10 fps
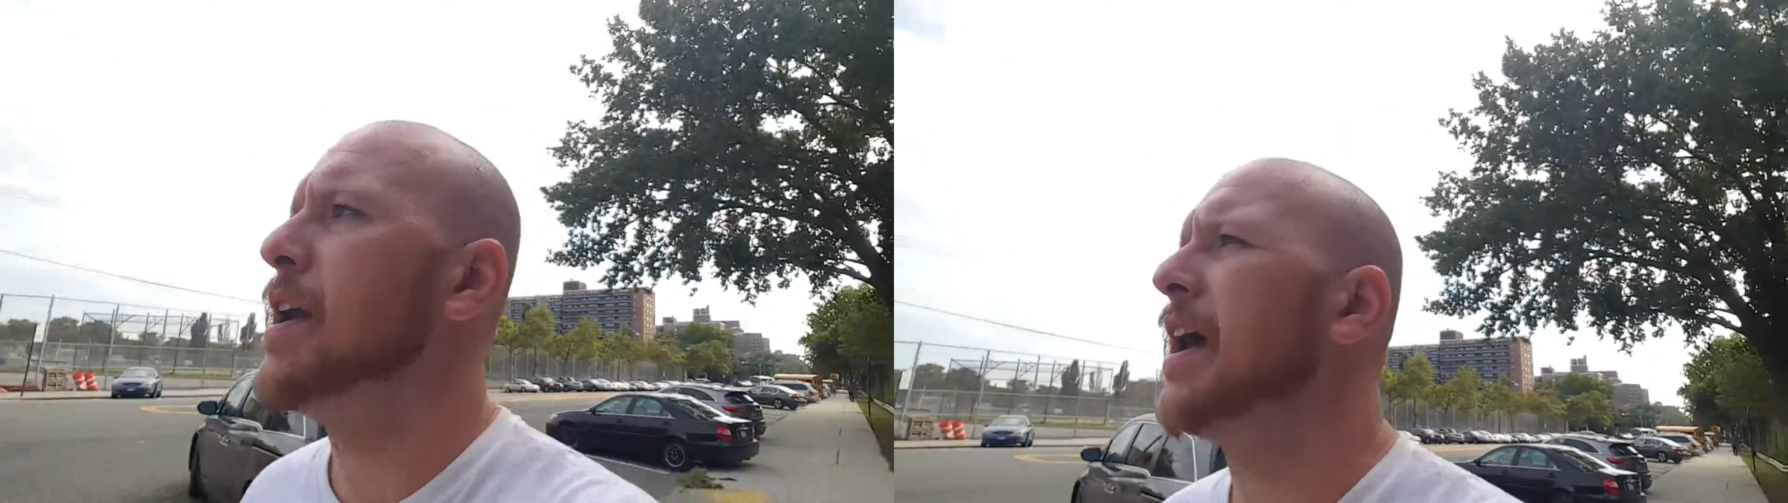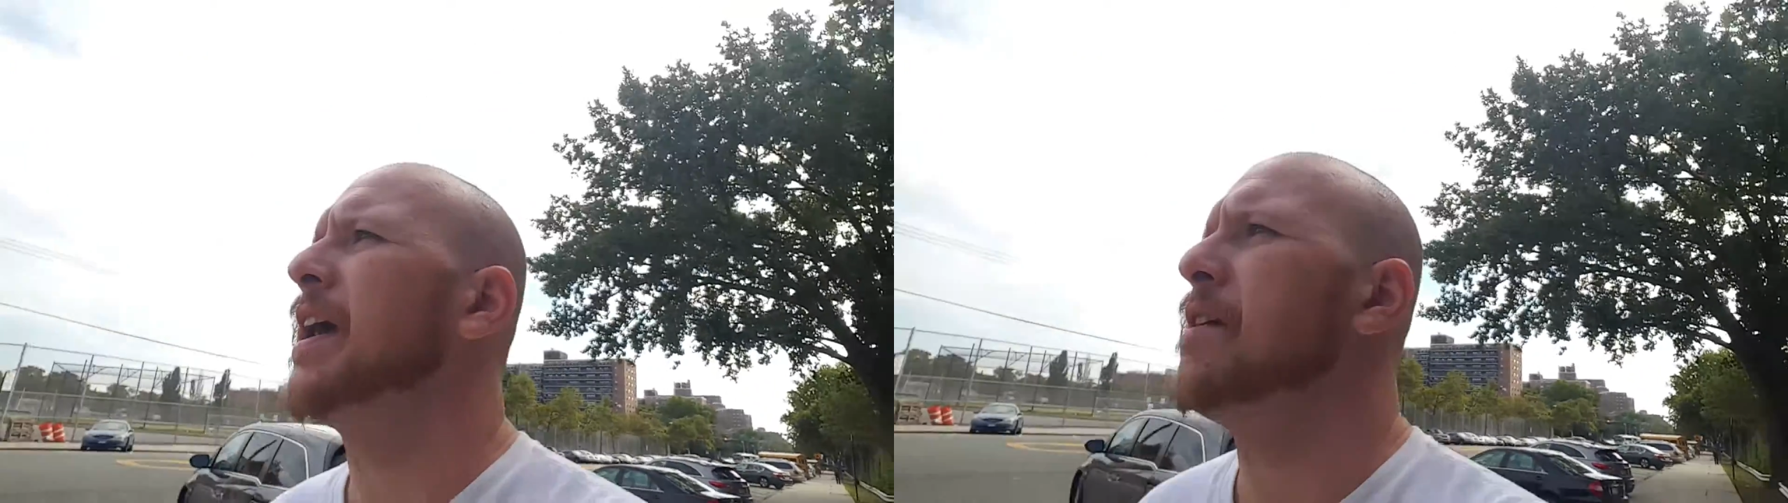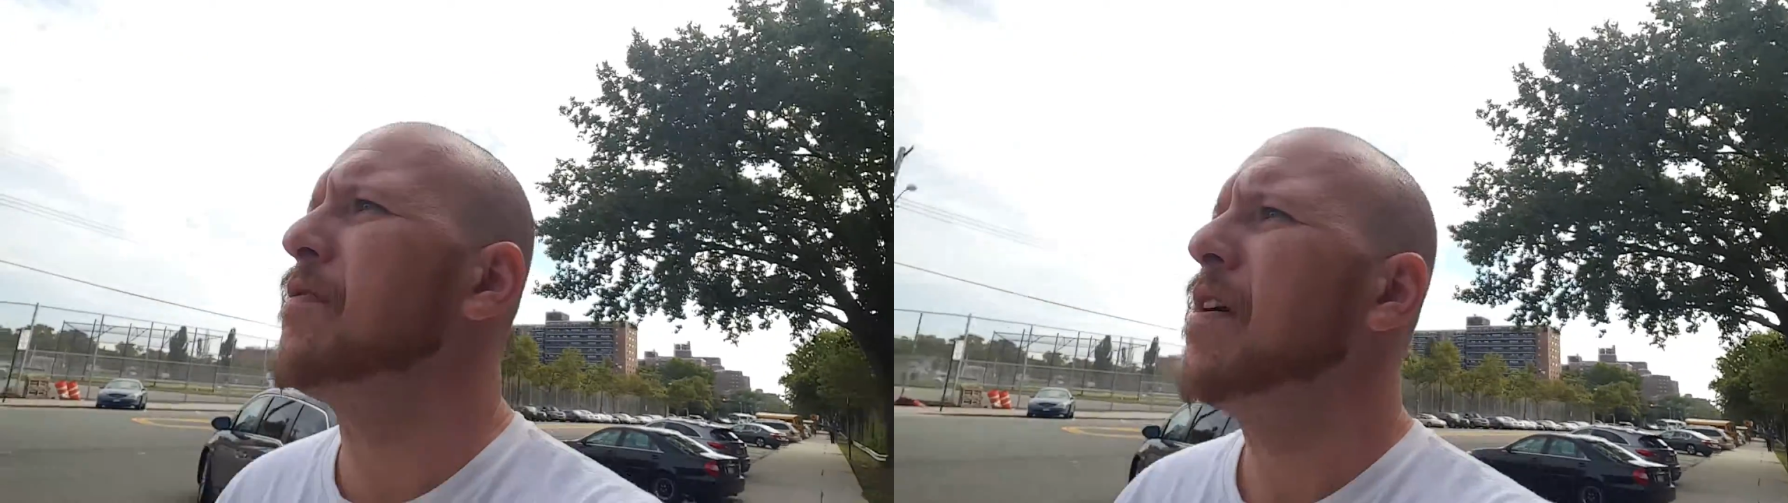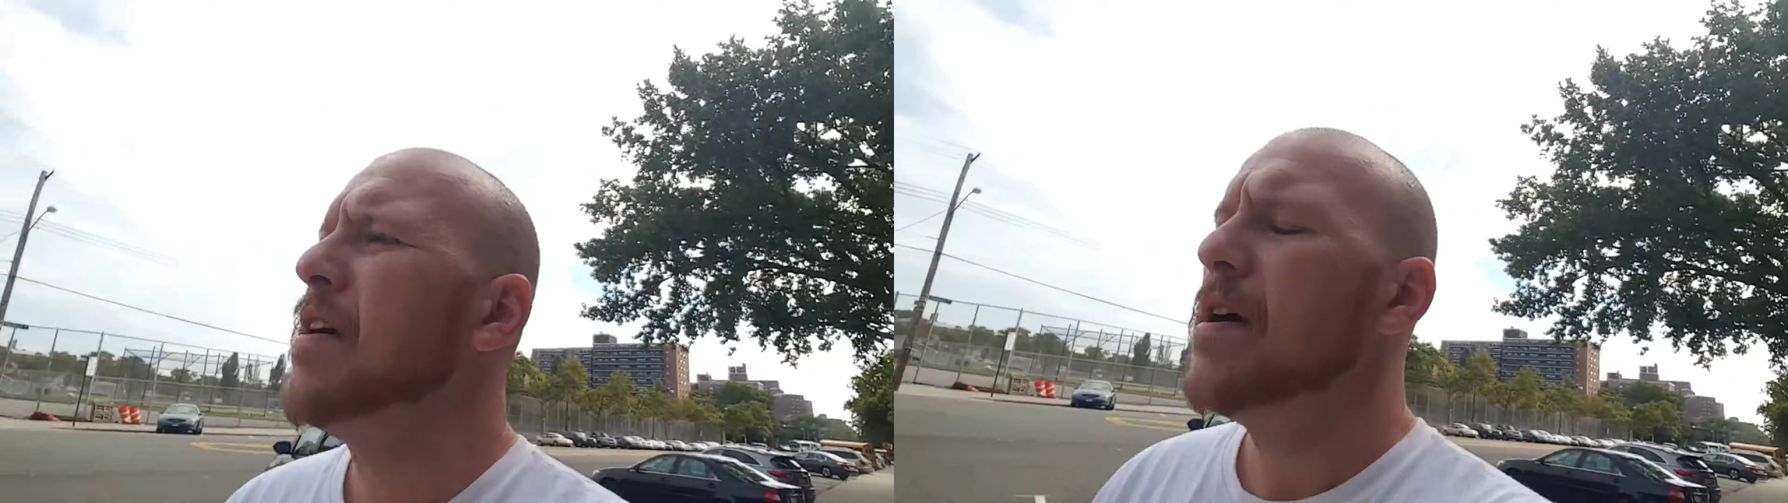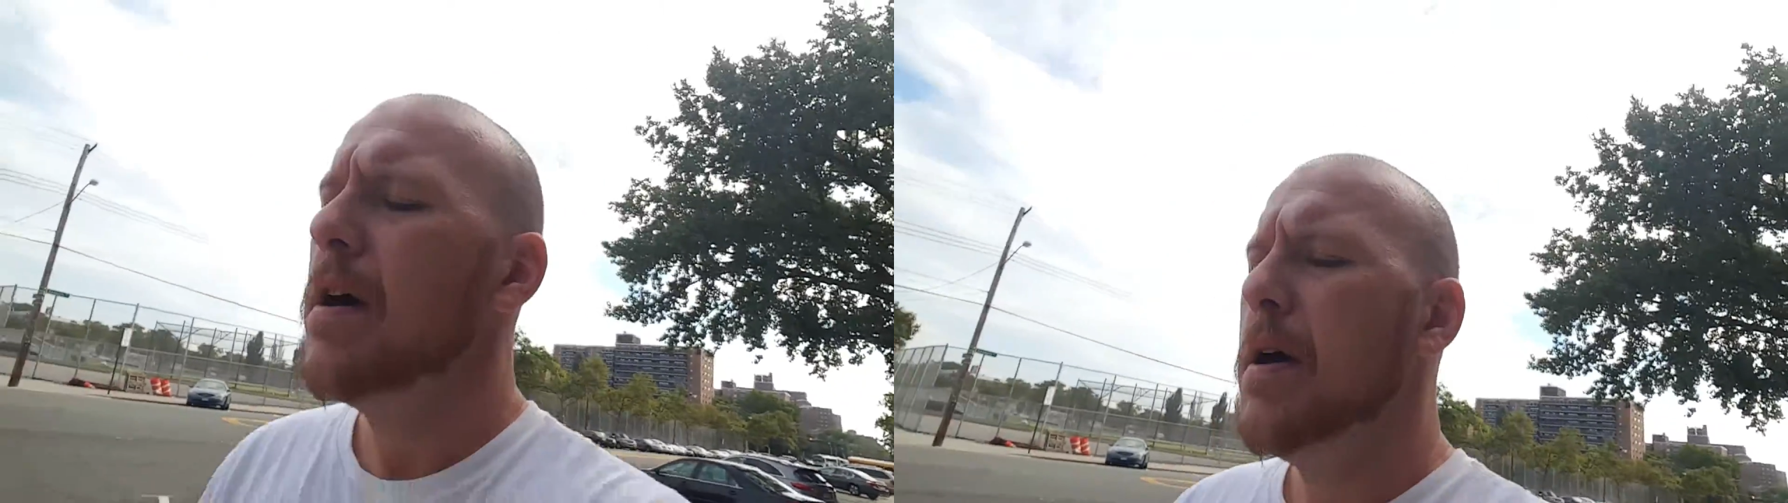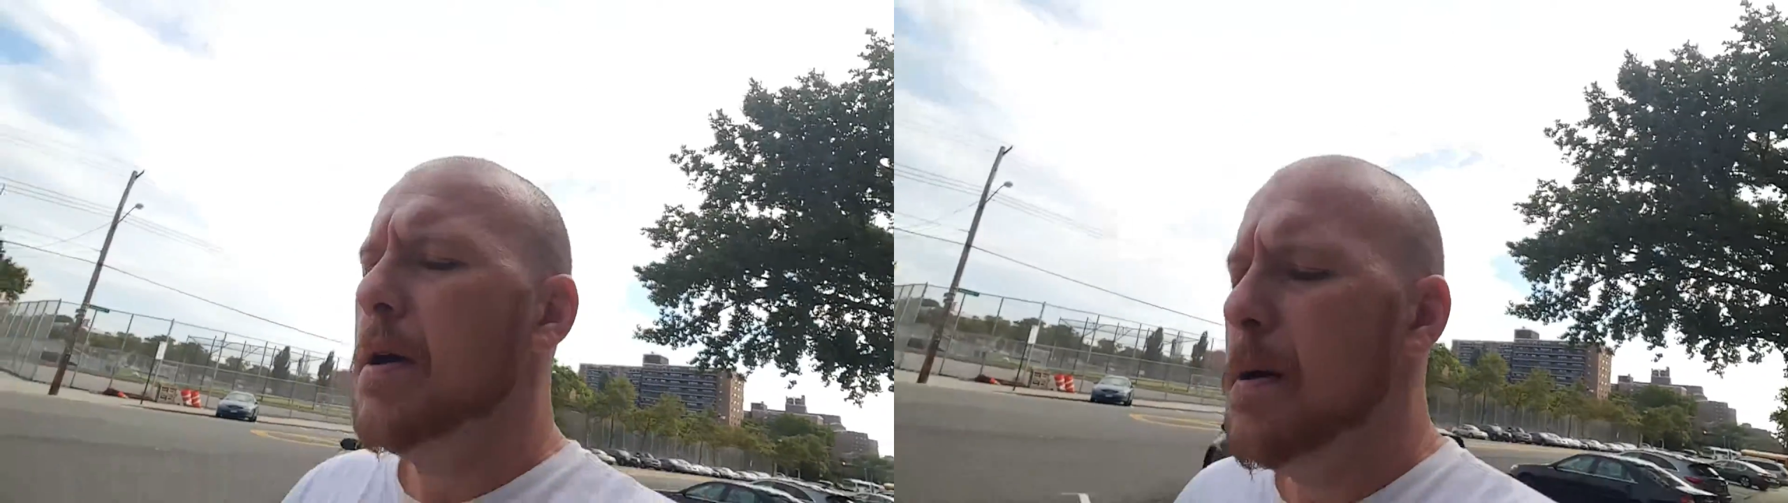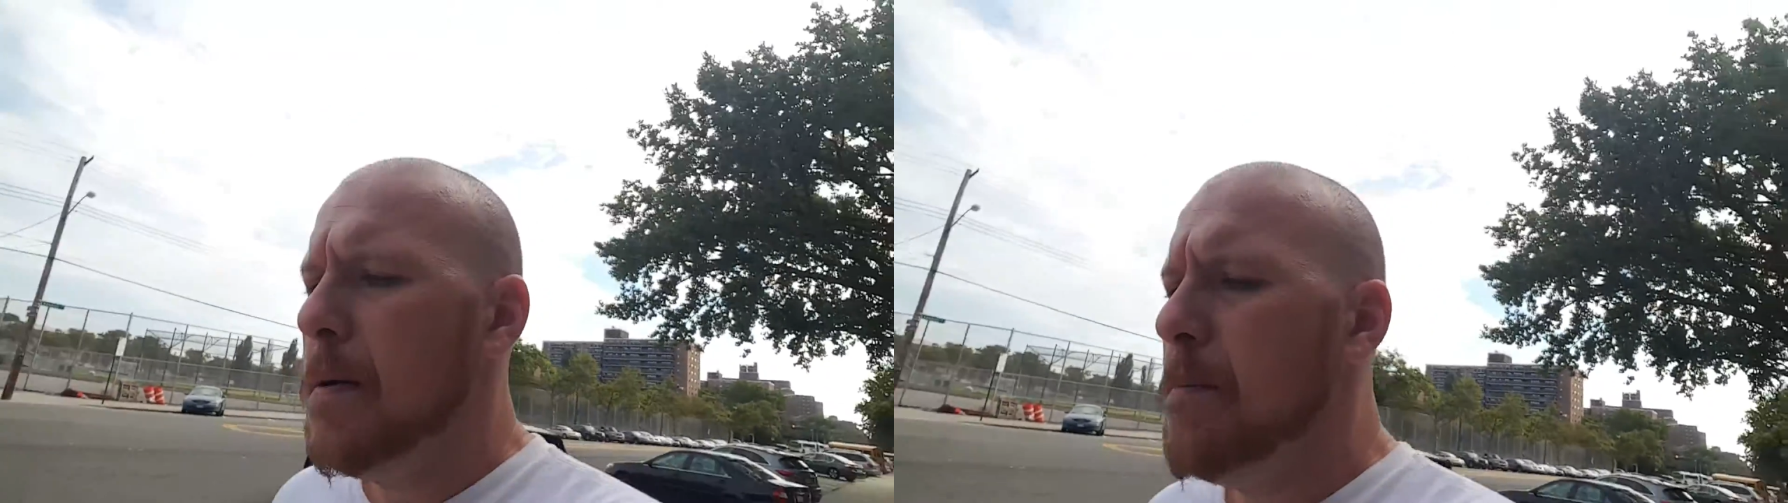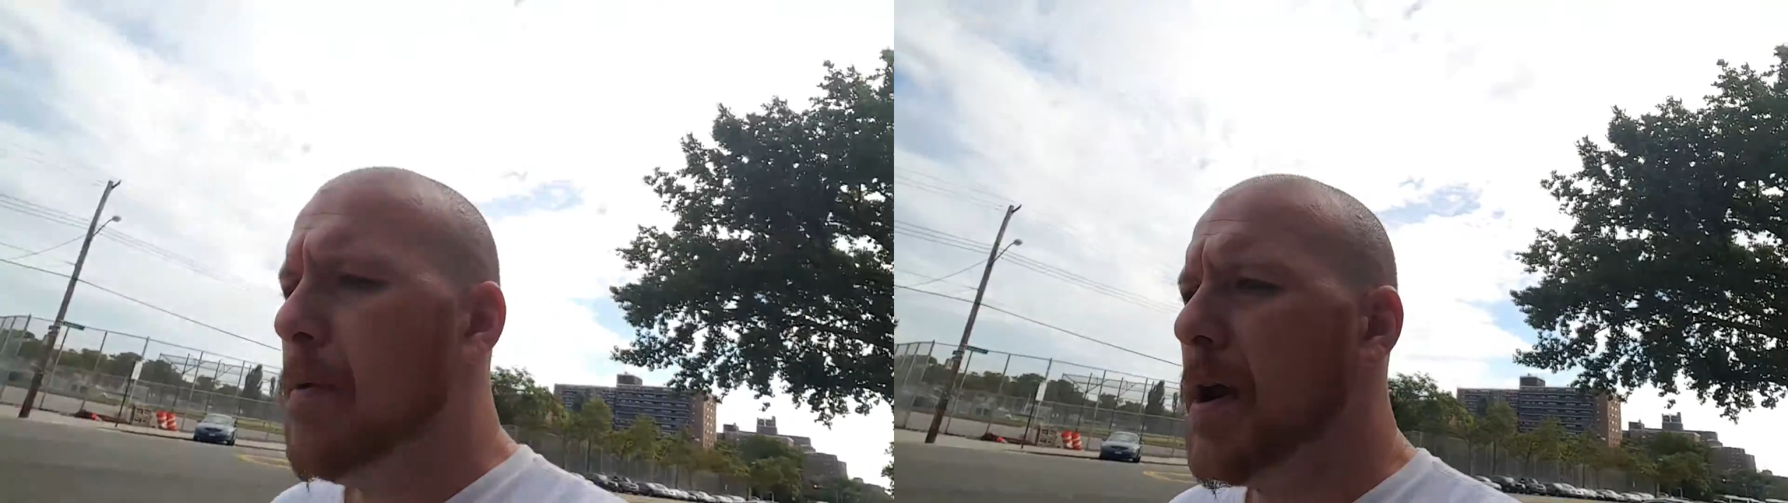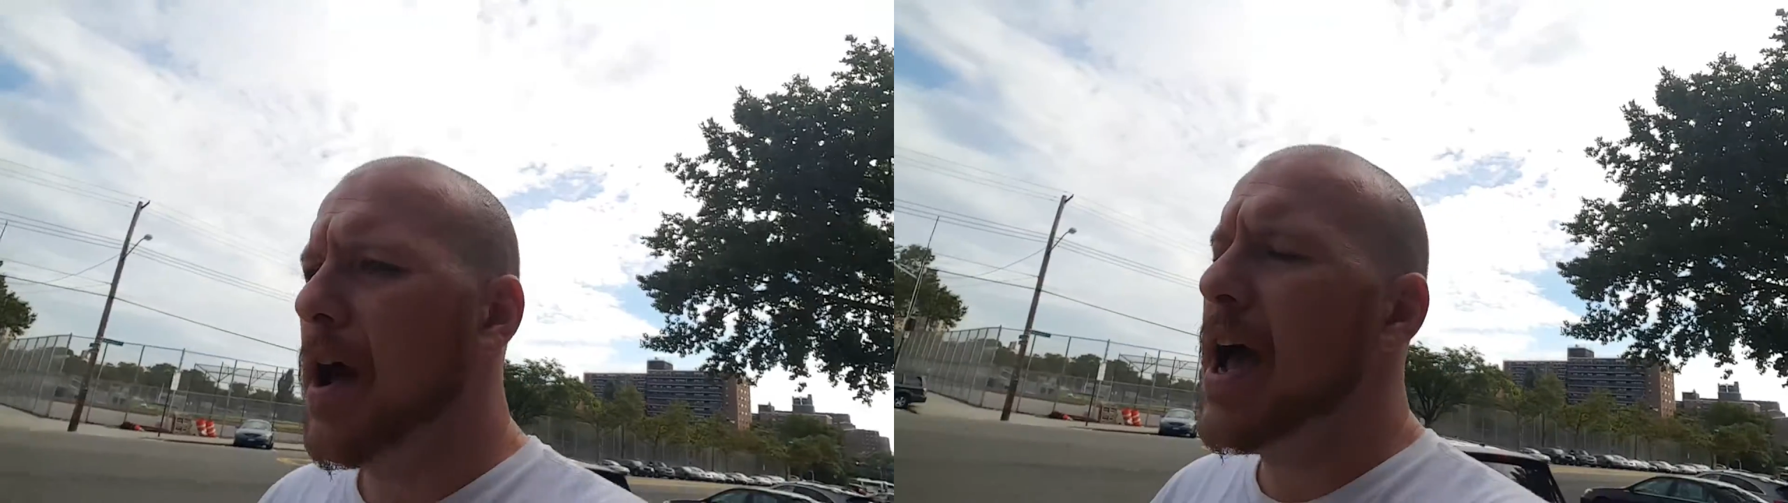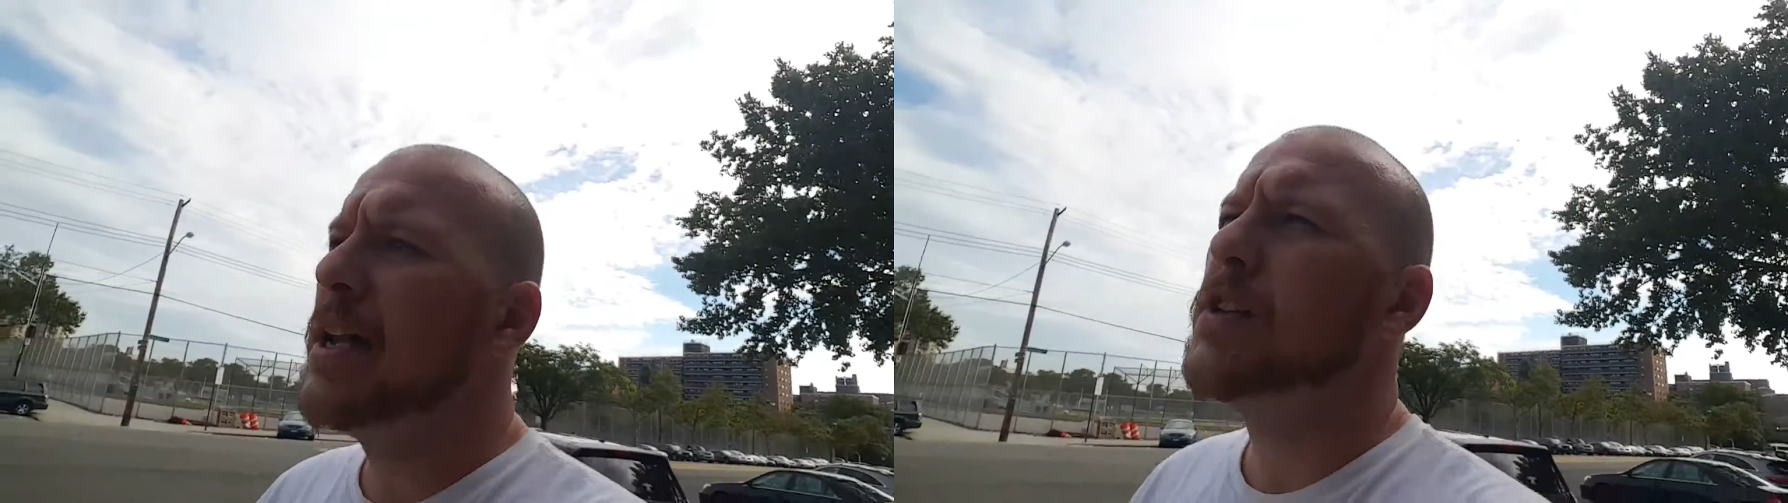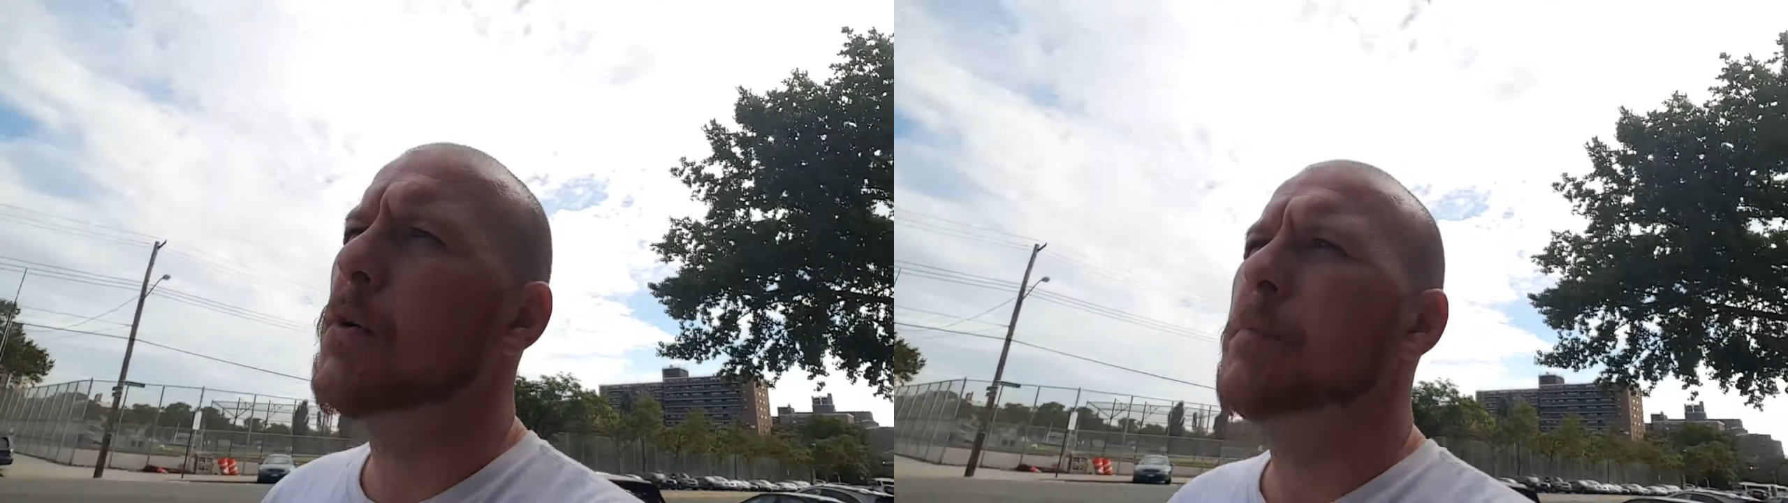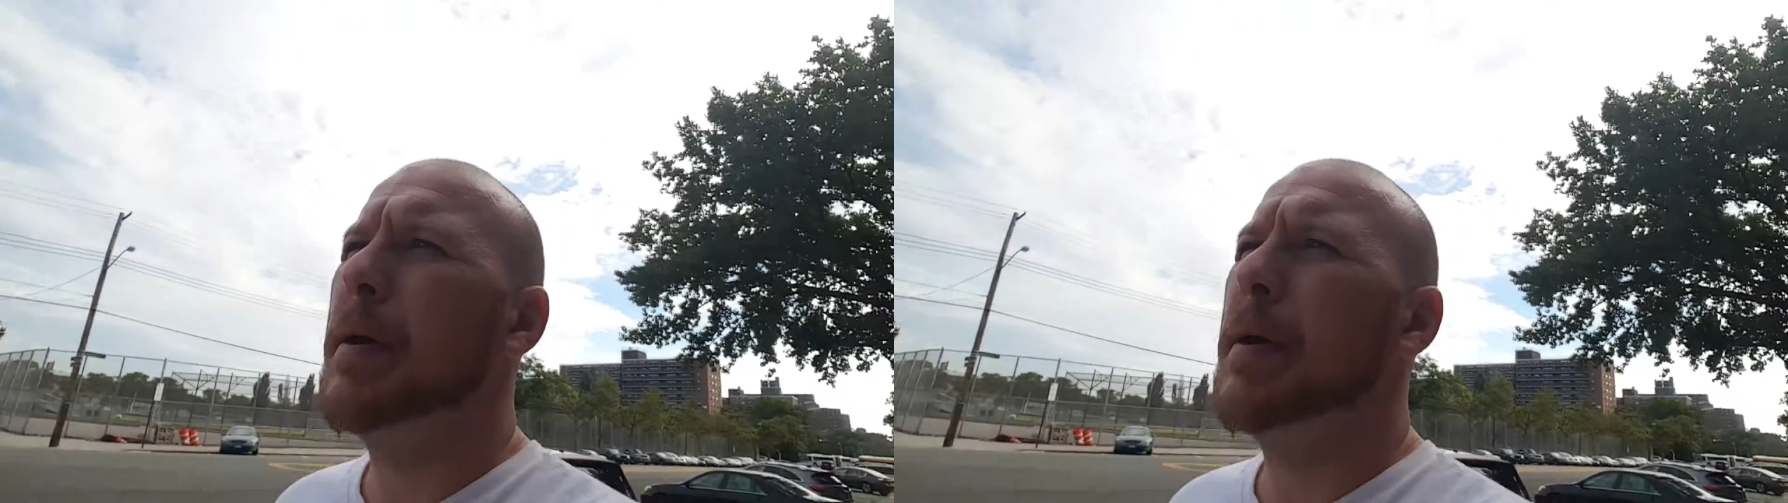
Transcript: negative. But Enzo and